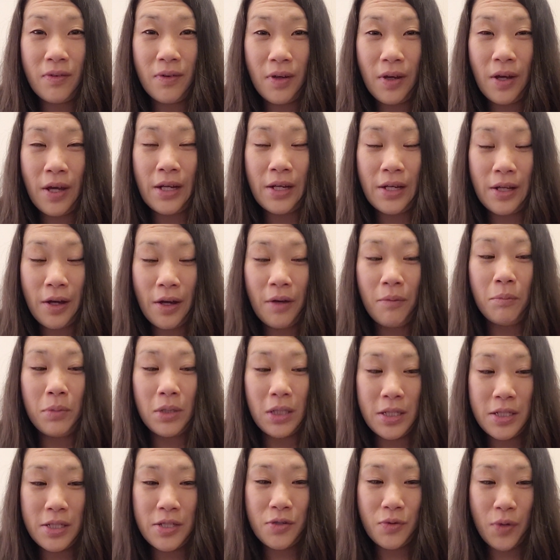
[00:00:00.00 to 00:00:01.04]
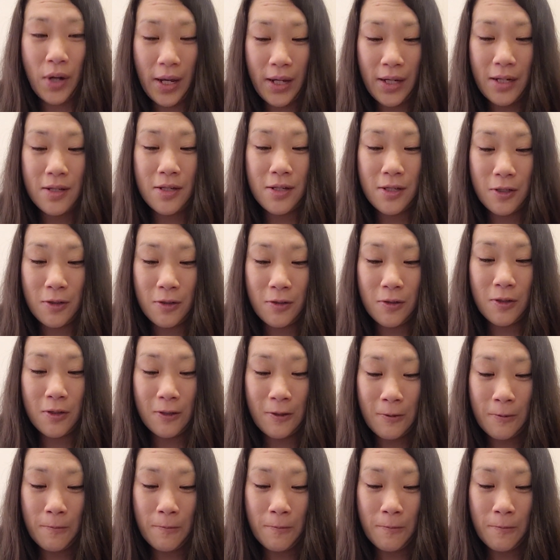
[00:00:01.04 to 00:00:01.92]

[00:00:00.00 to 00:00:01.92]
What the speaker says: and humblest gratitude.